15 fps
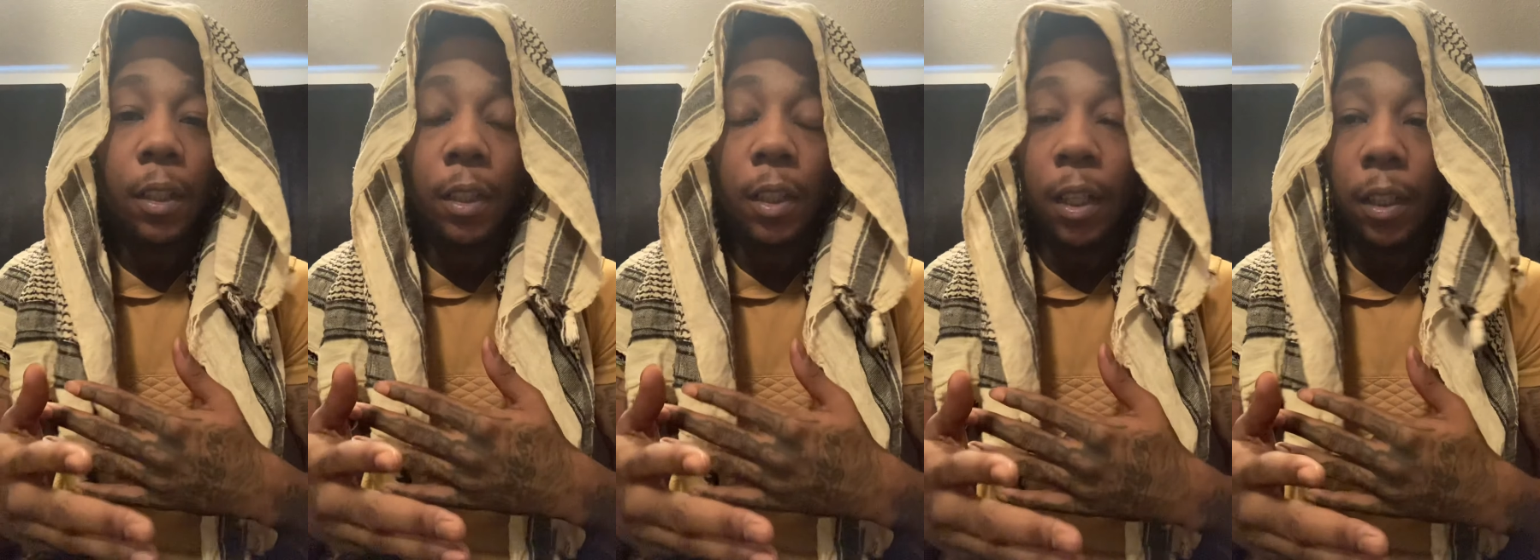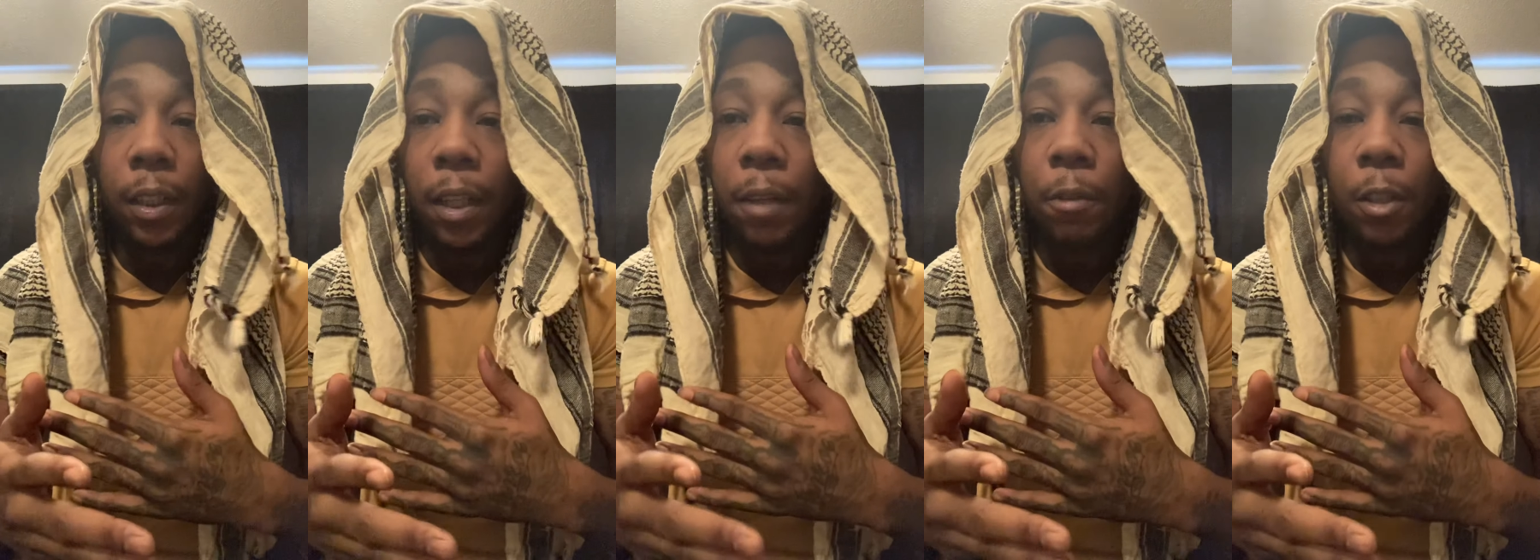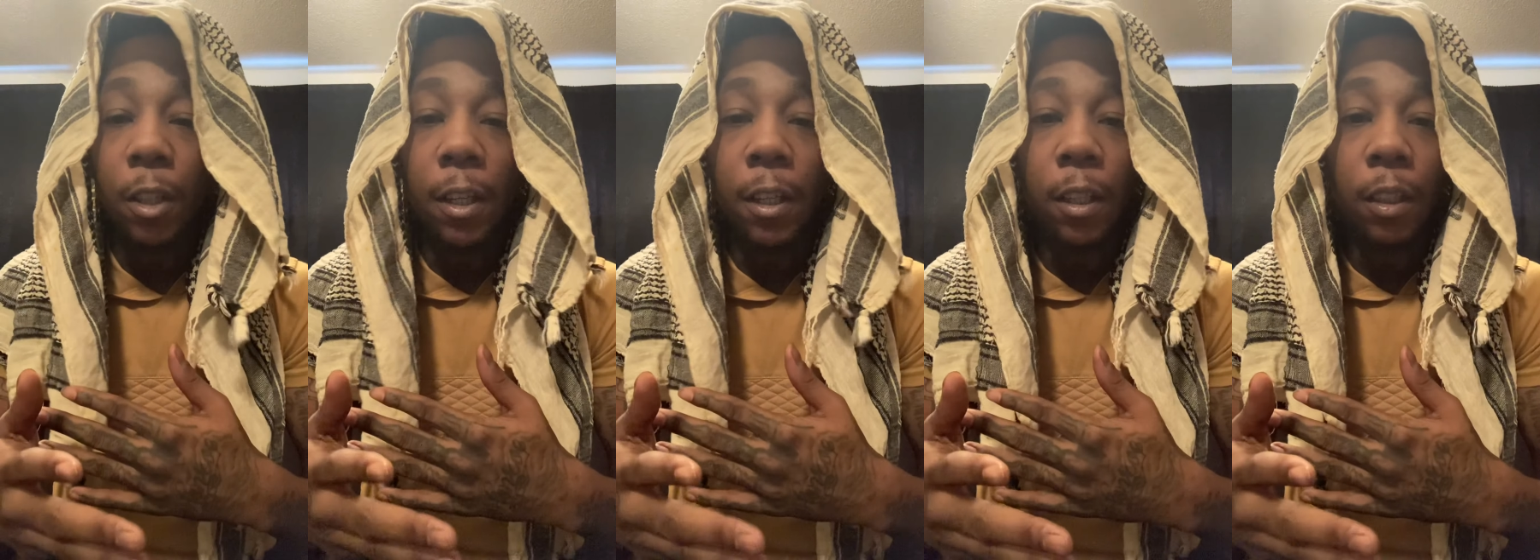Like
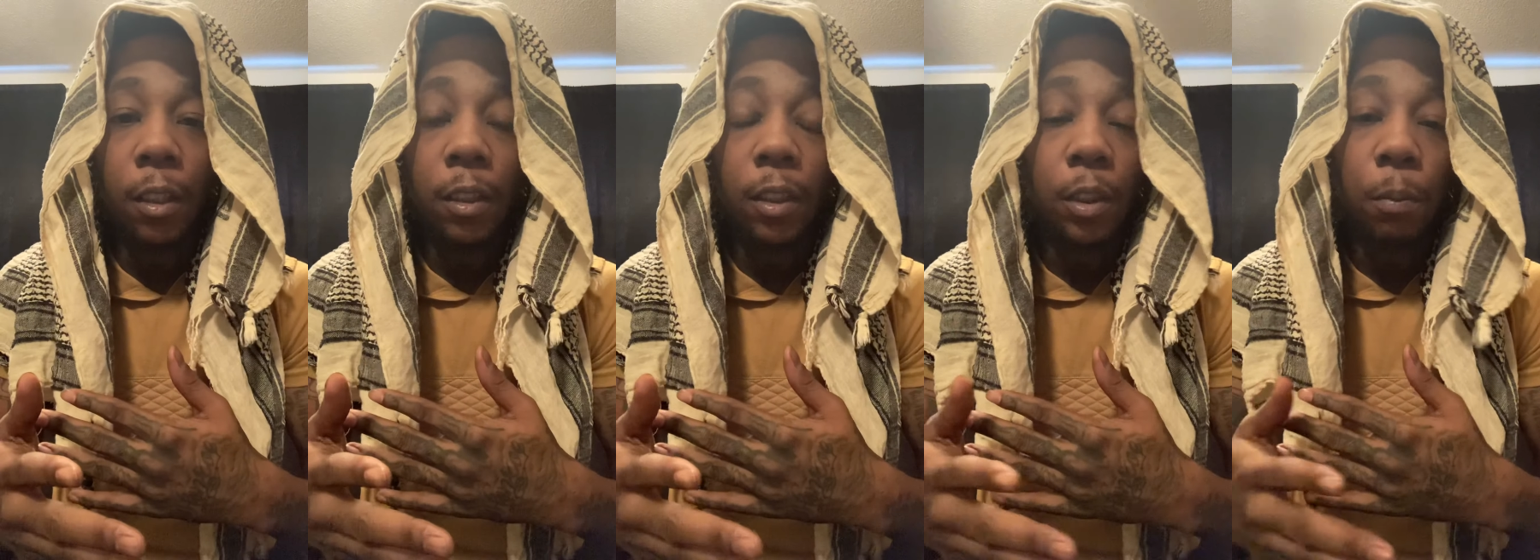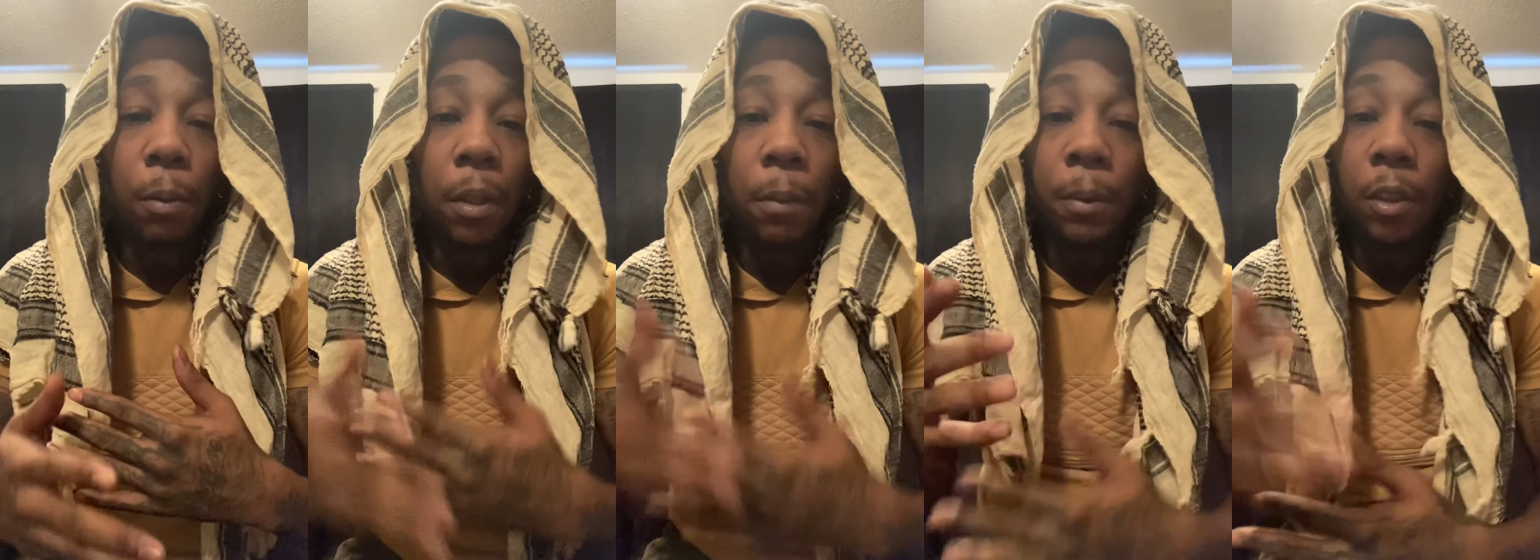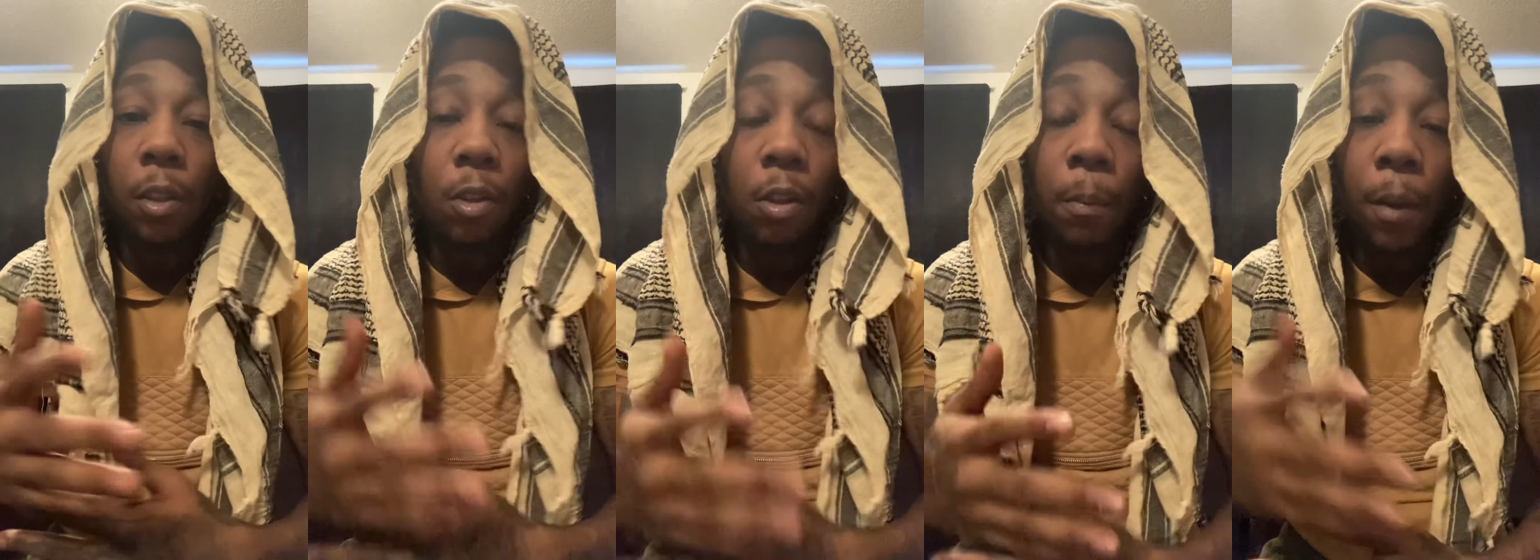everything this brother been
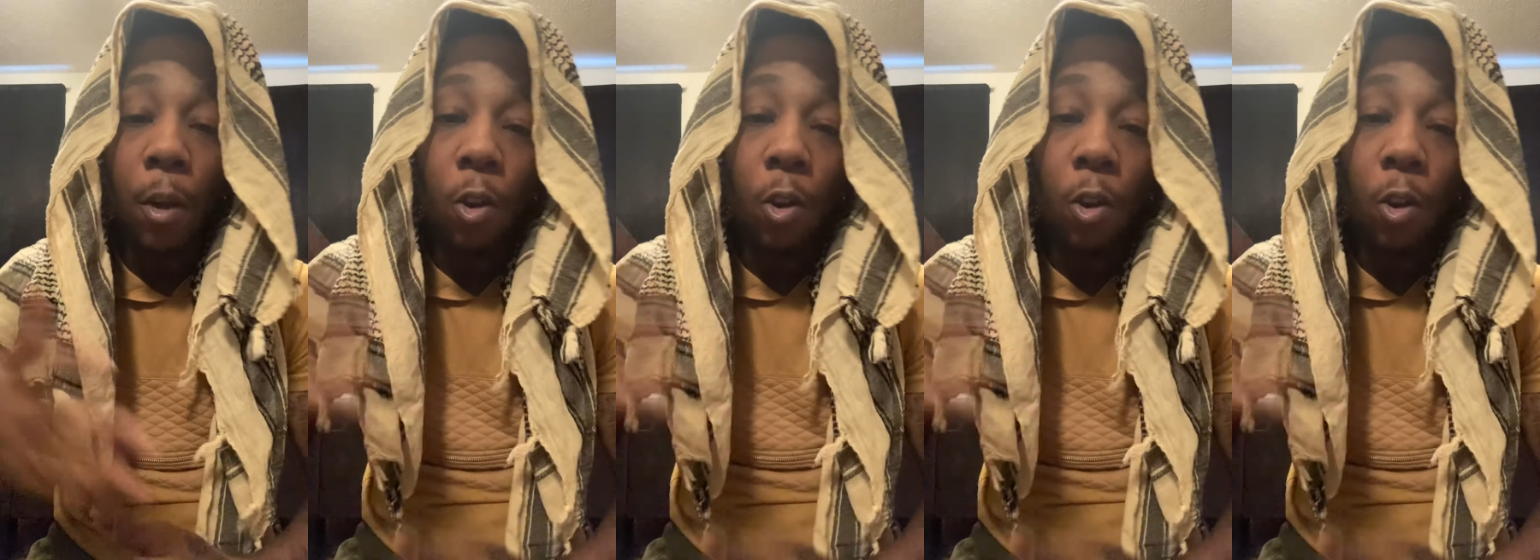talking about